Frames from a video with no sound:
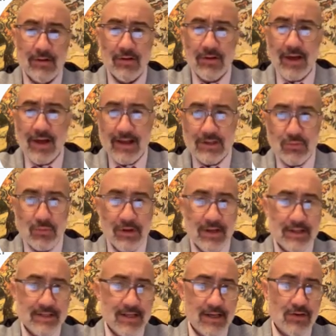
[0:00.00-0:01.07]
Okay, as we
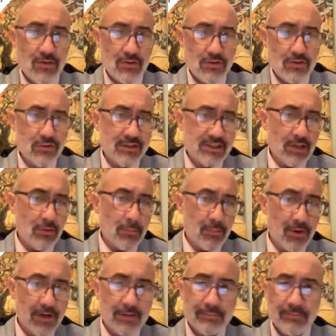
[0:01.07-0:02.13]
continue to
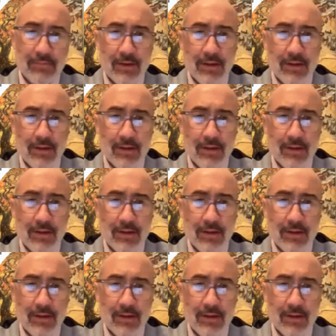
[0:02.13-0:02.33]
celebrate